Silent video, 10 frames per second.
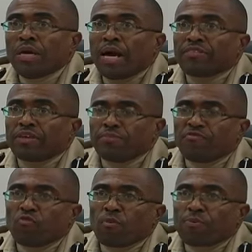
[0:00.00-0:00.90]
I think
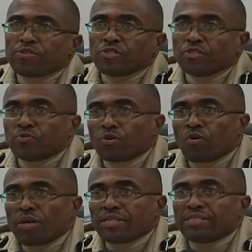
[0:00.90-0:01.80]
before, persons were
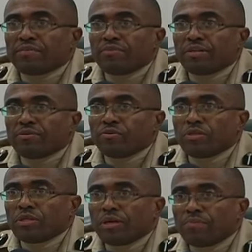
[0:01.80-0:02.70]
calling several
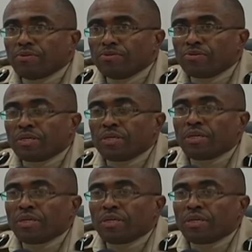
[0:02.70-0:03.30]
numbers.